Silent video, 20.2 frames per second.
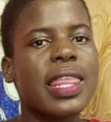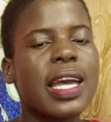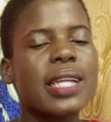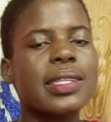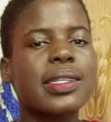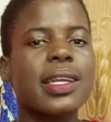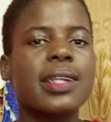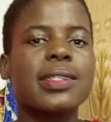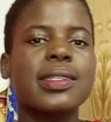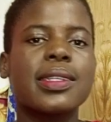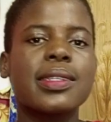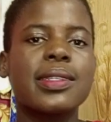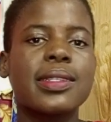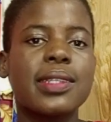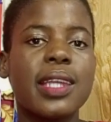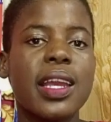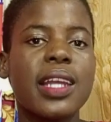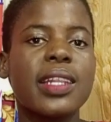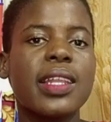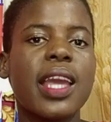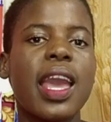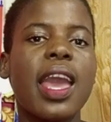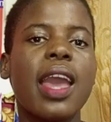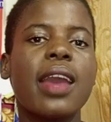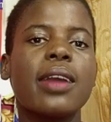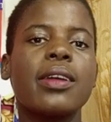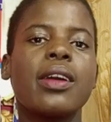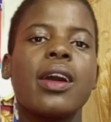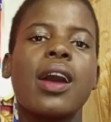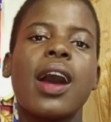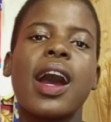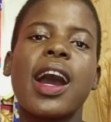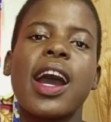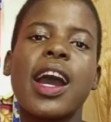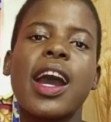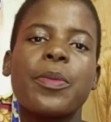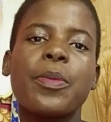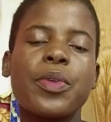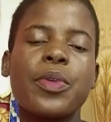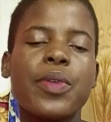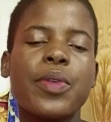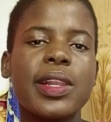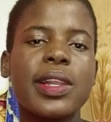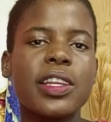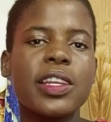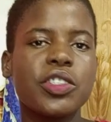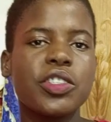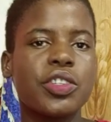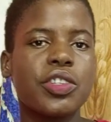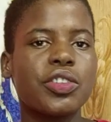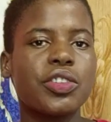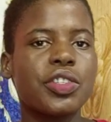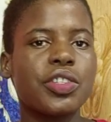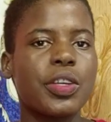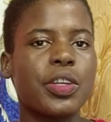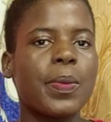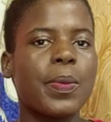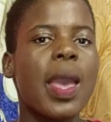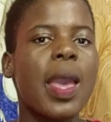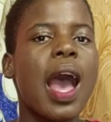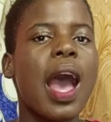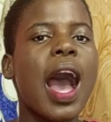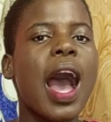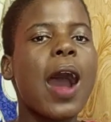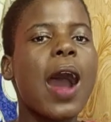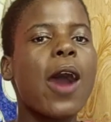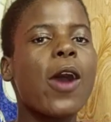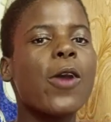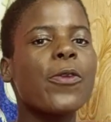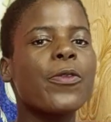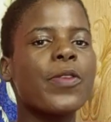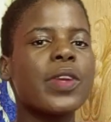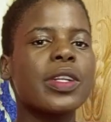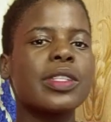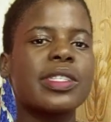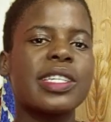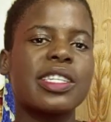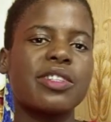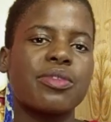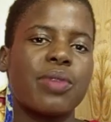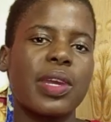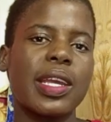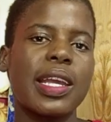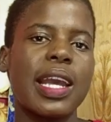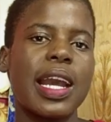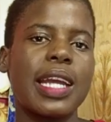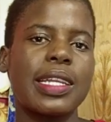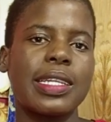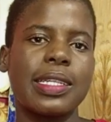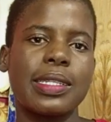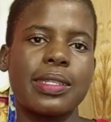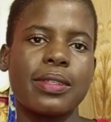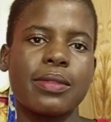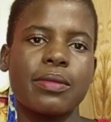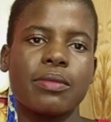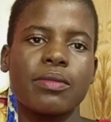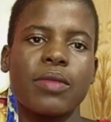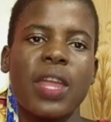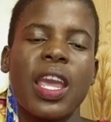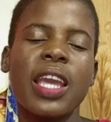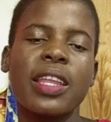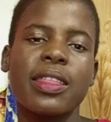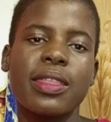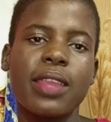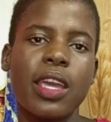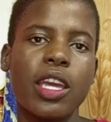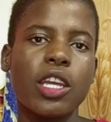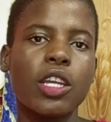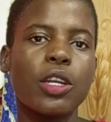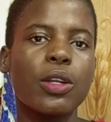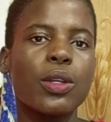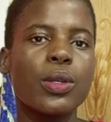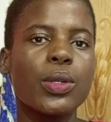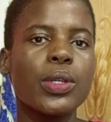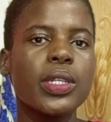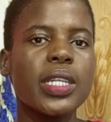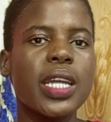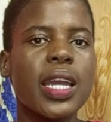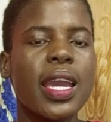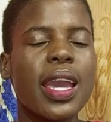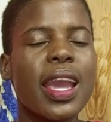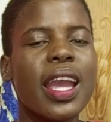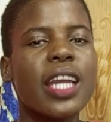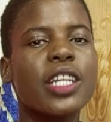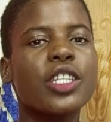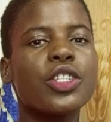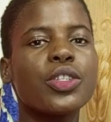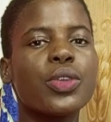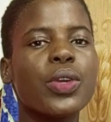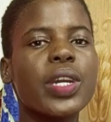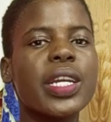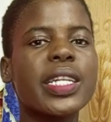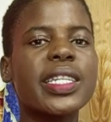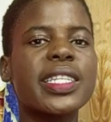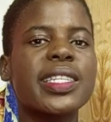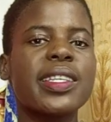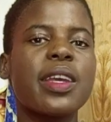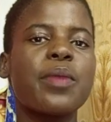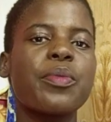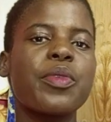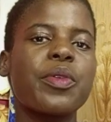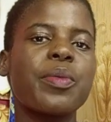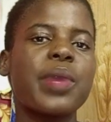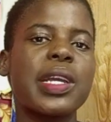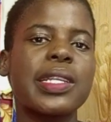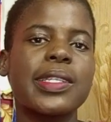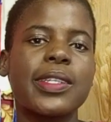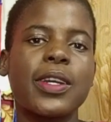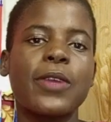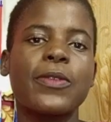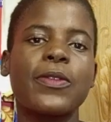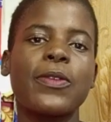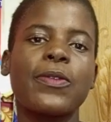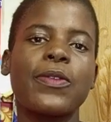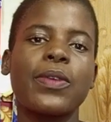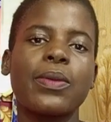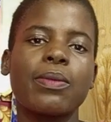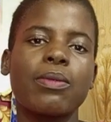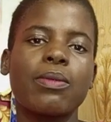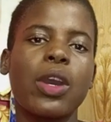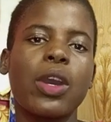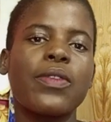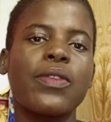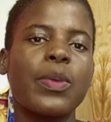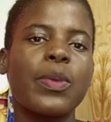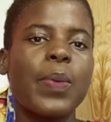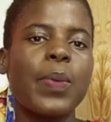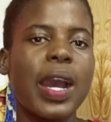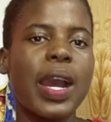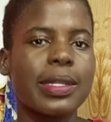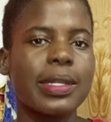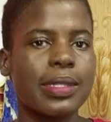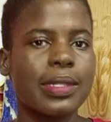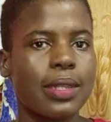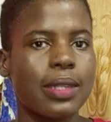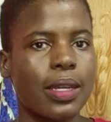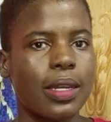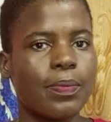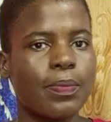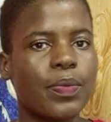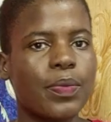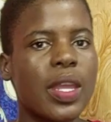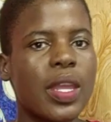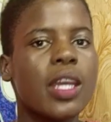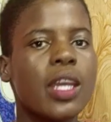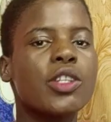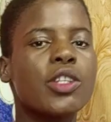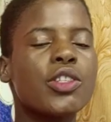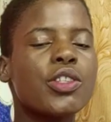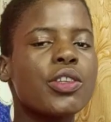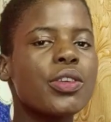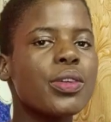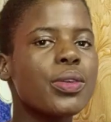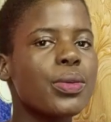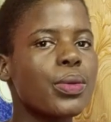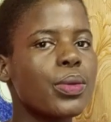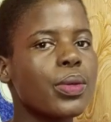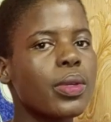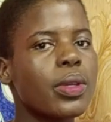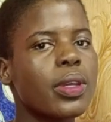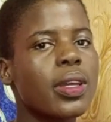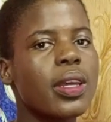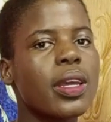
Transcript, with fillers: that can sustain a happy relationship are often disregarded. They include knowing the temperament of the, of the partner, two,